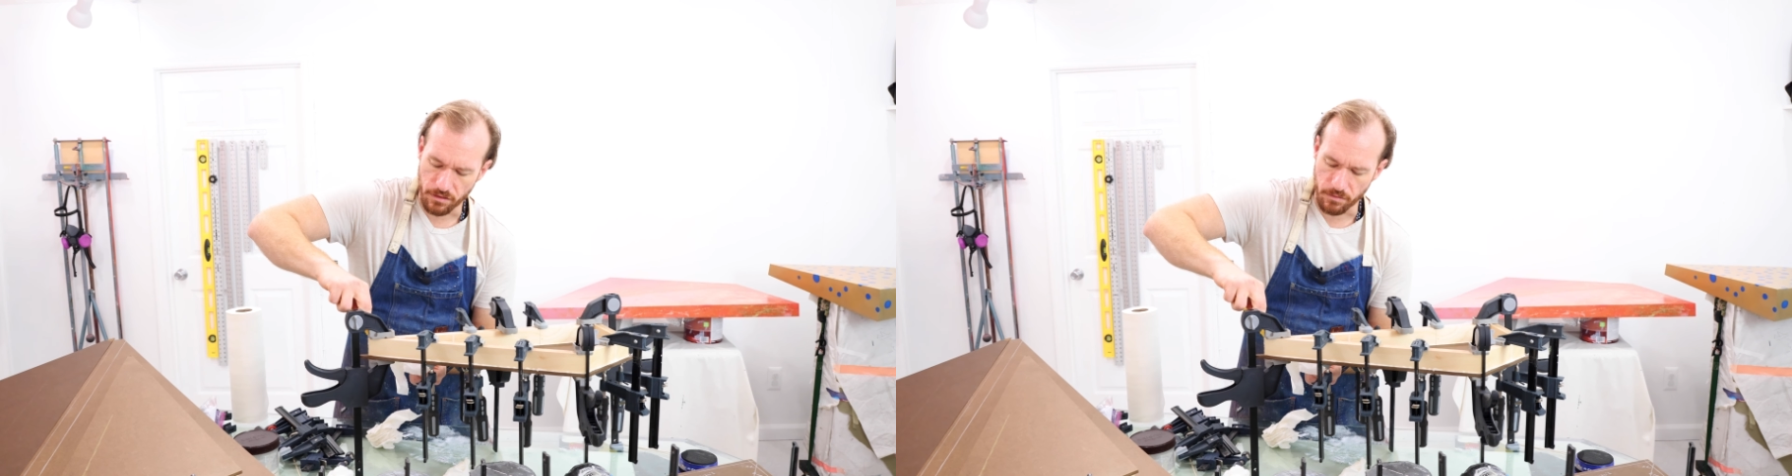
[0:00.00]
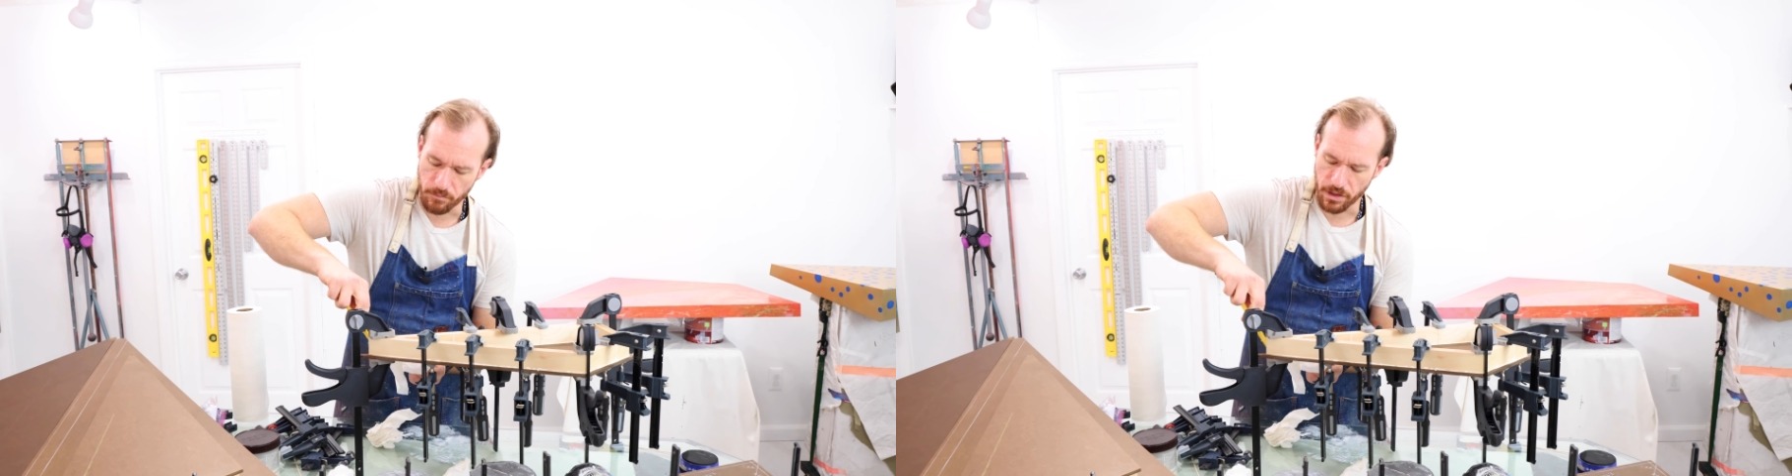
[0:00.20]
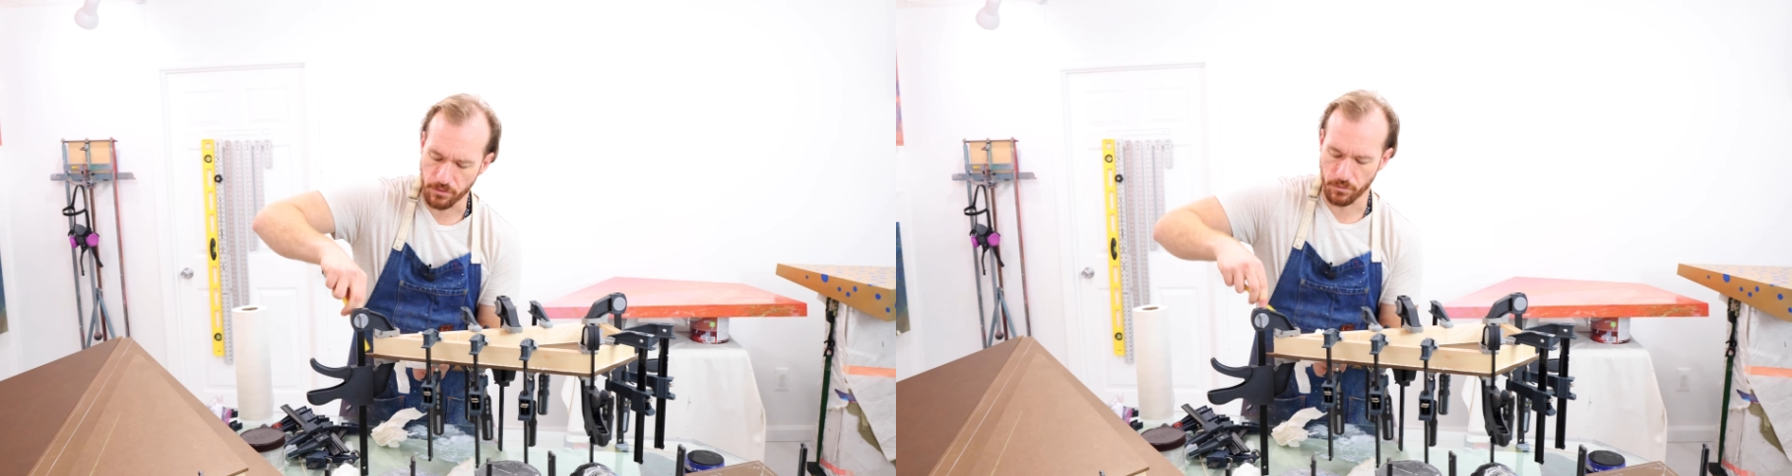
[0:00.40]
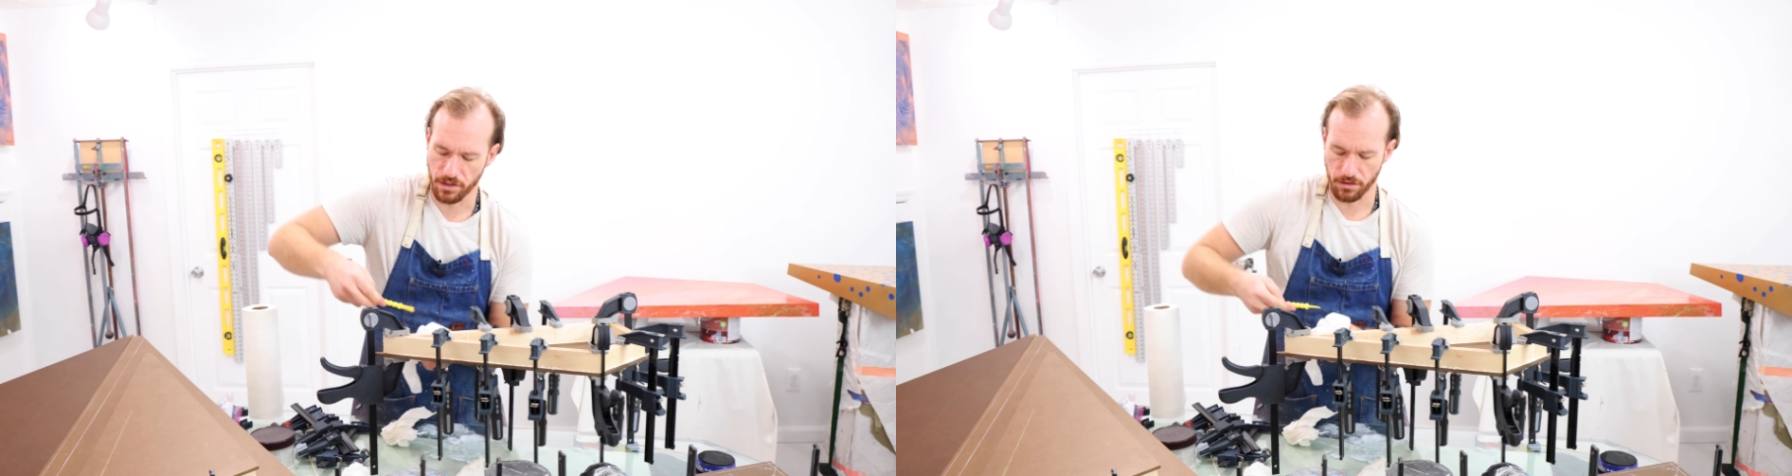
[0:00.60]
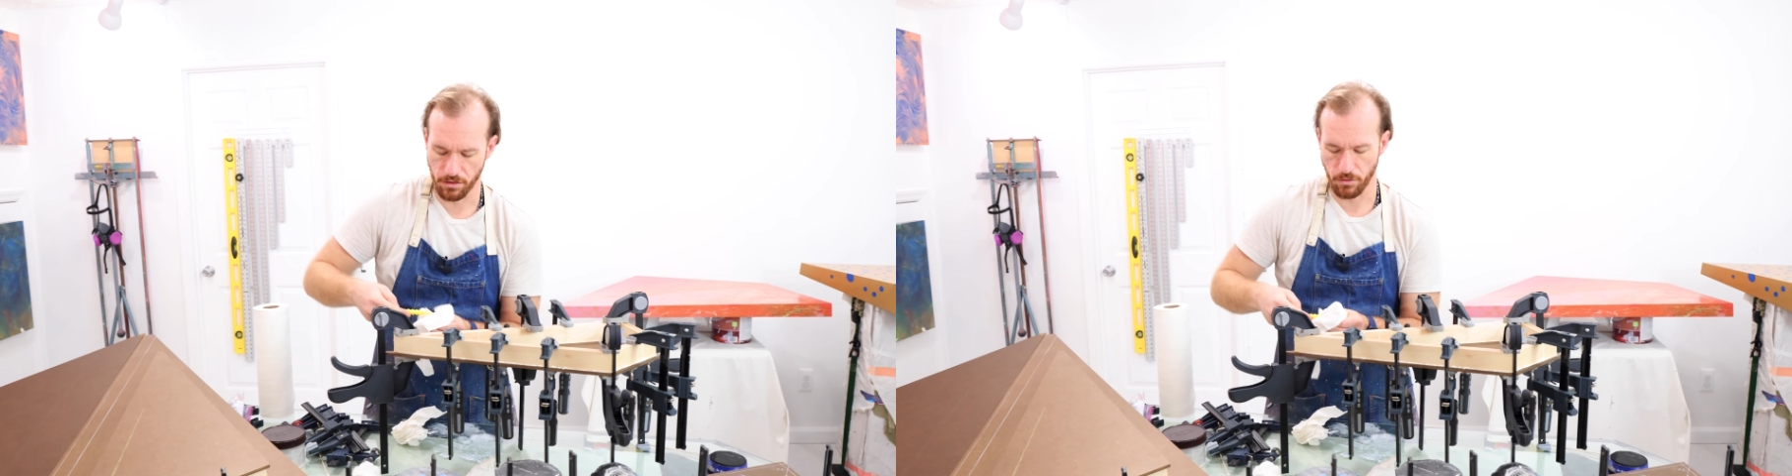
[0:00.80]
better way
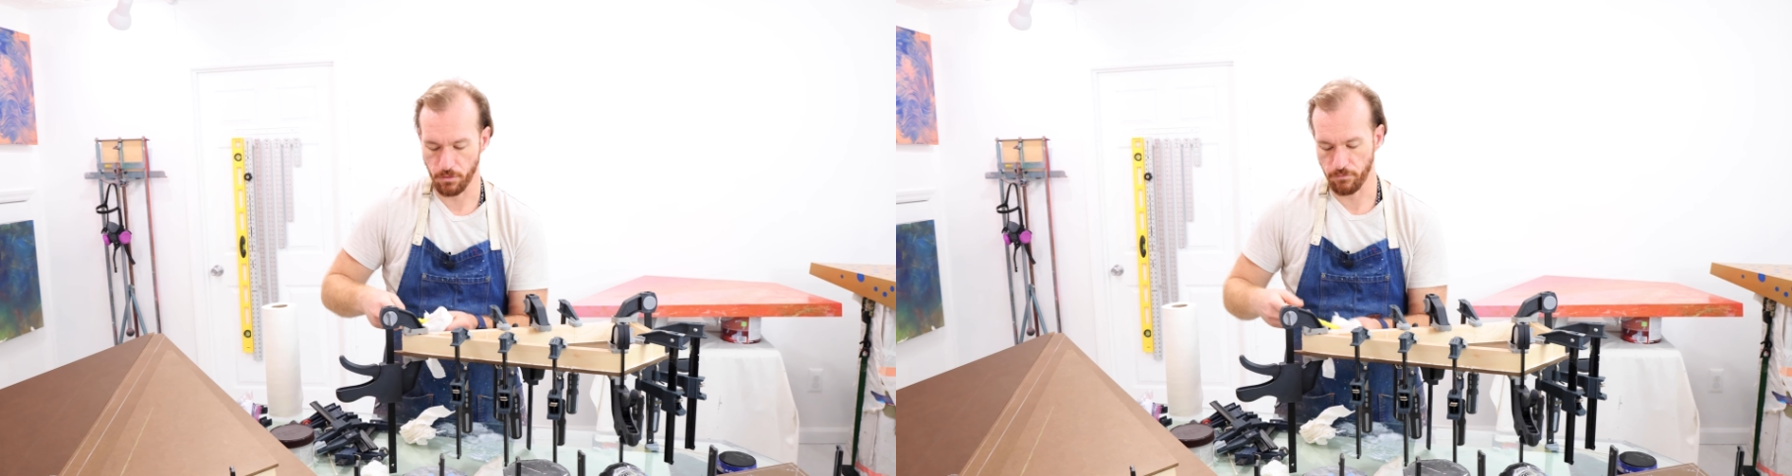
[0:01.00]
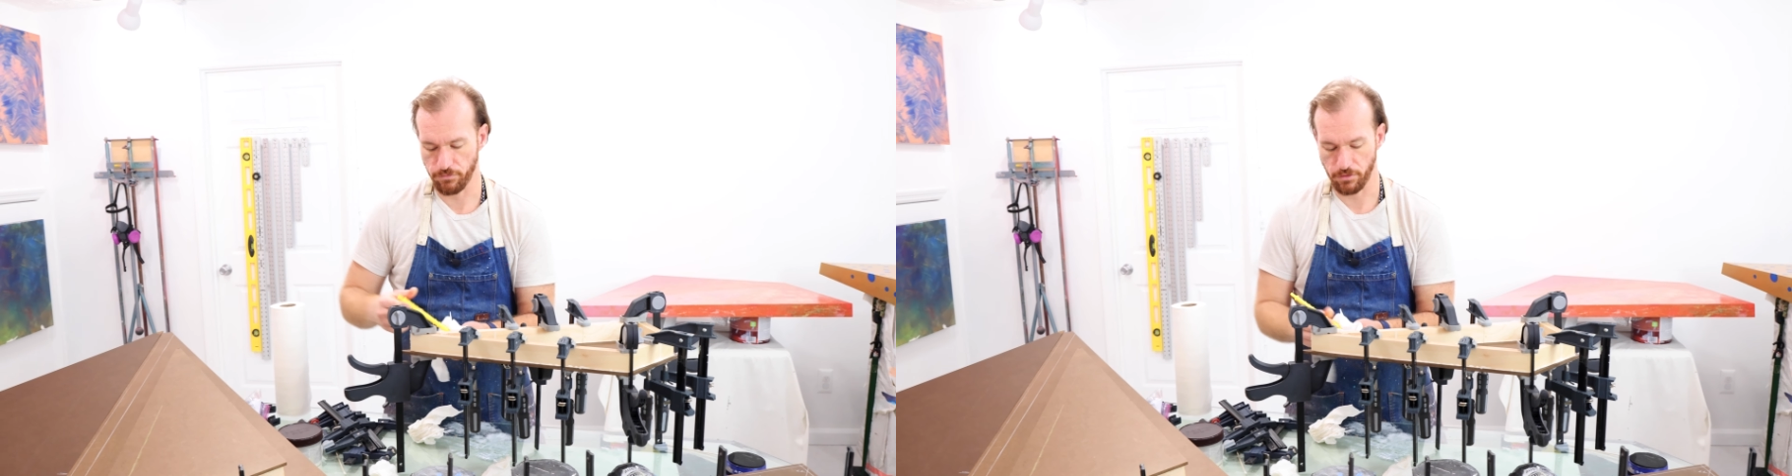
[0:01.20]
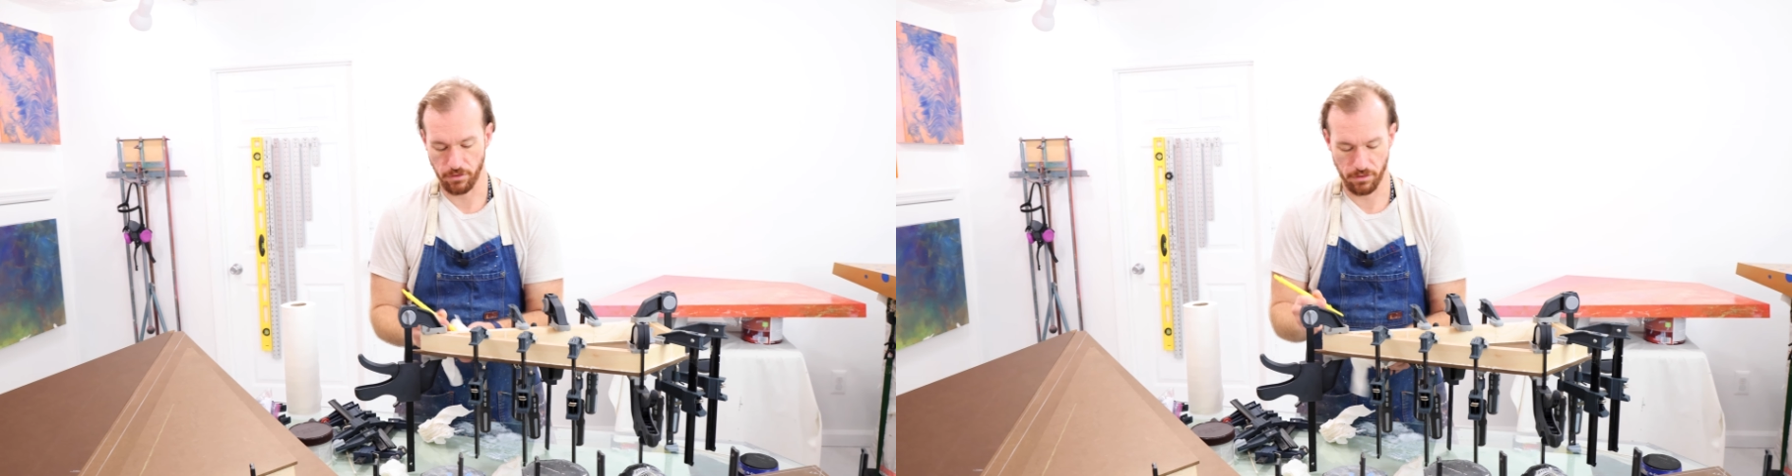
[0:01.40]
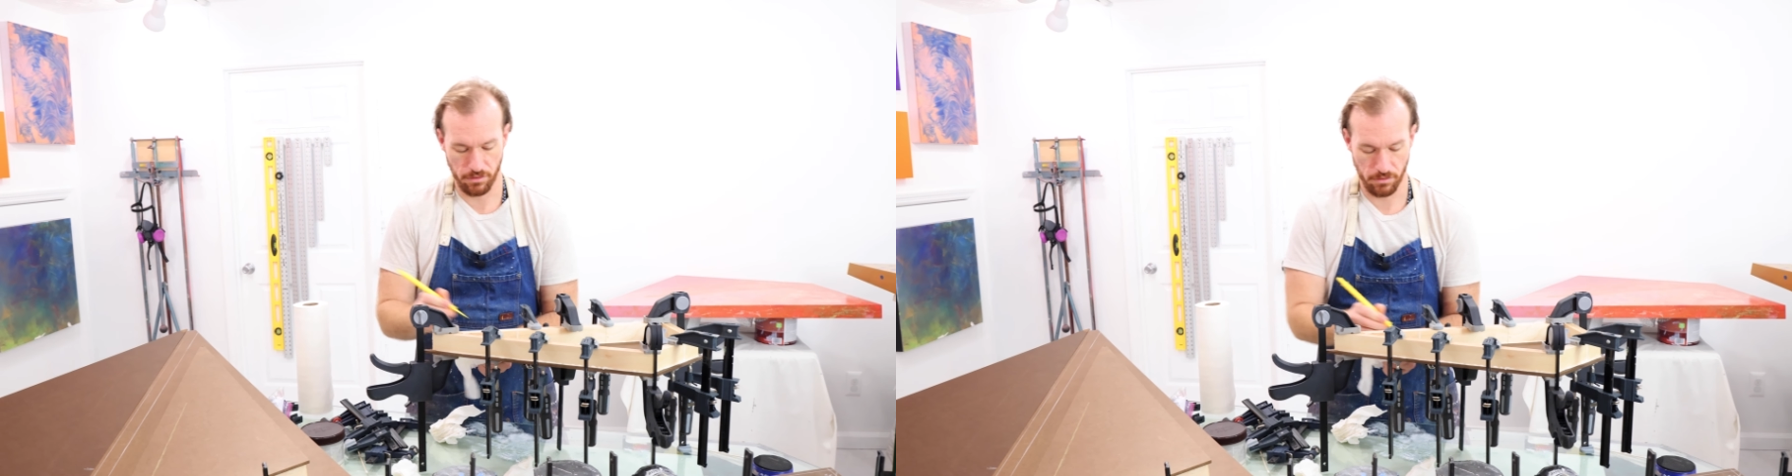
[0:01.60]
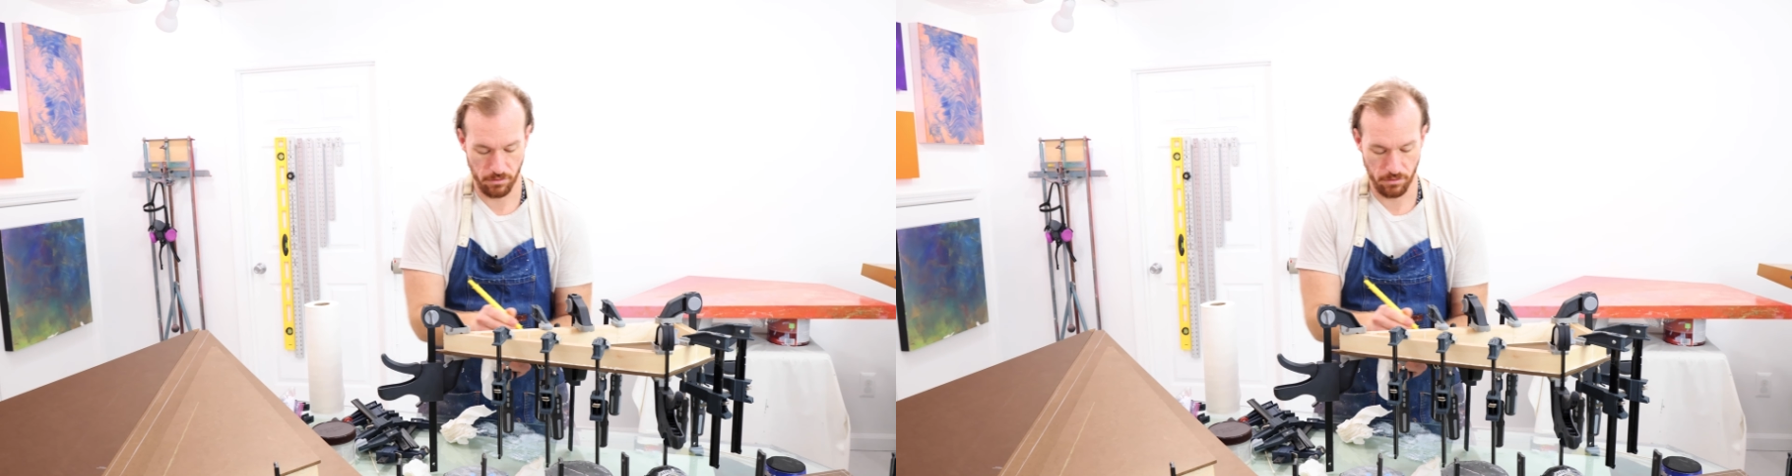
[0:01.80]
to go for